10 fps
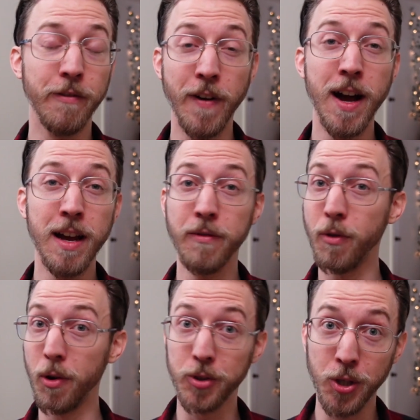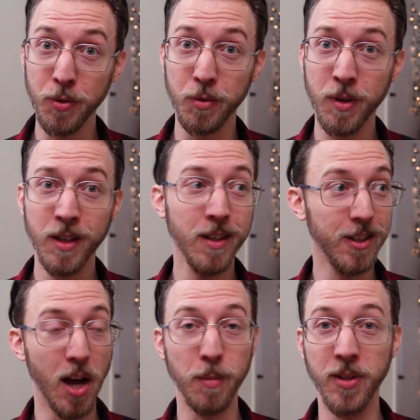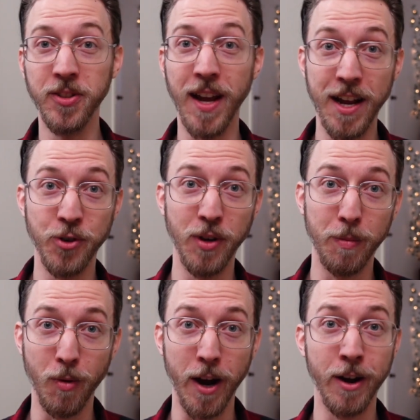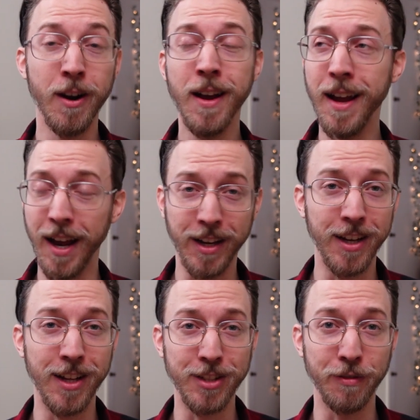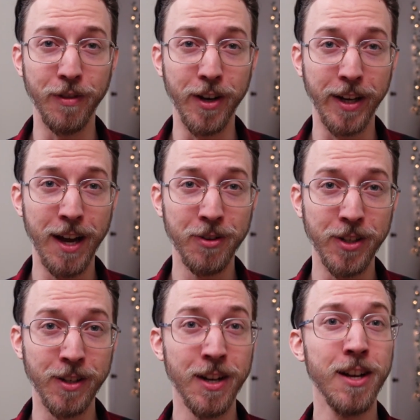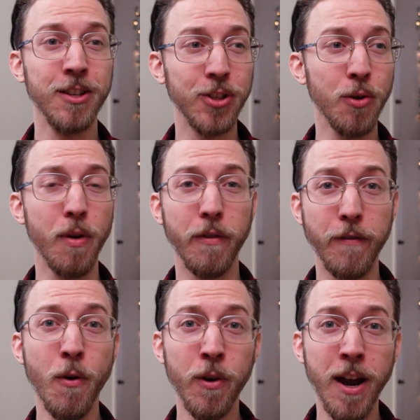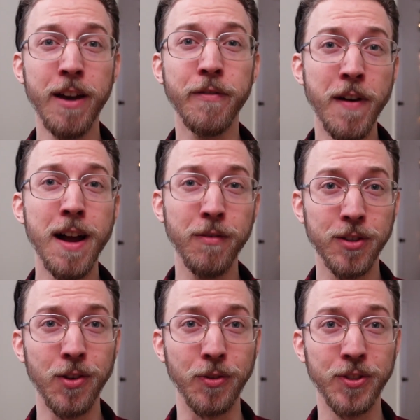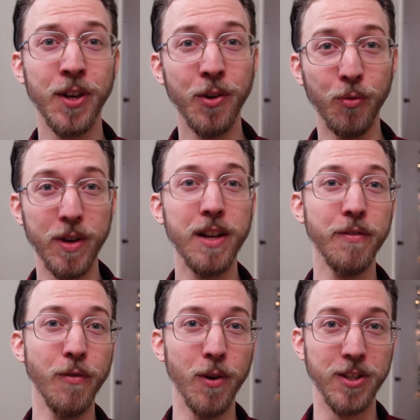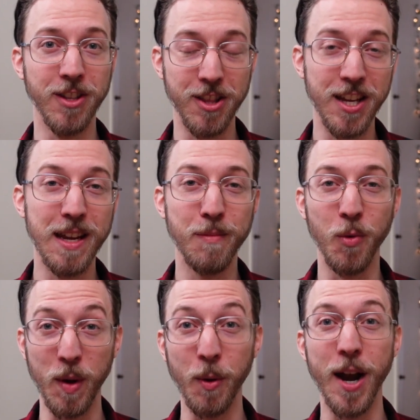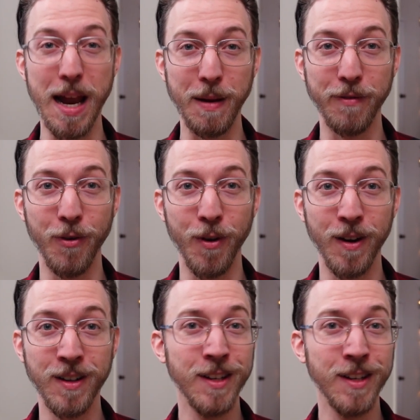5 roll 2 goblins and tripwire, Heck yeah, it's a fun encounter. So 4 out of 5 results reinforced the theme we were aiming for.